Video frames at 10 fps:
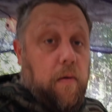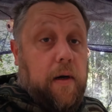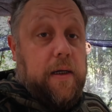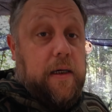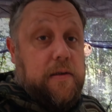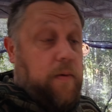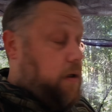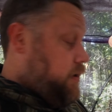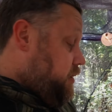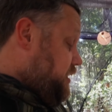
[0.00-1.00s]
right, guys. Well,
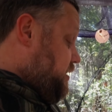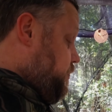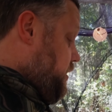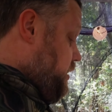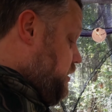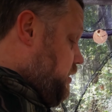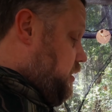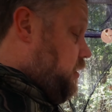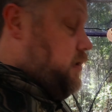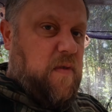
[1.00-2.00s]
it's been
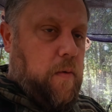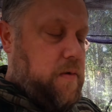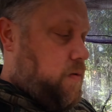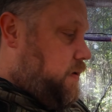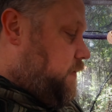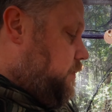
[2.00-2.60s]
almost 25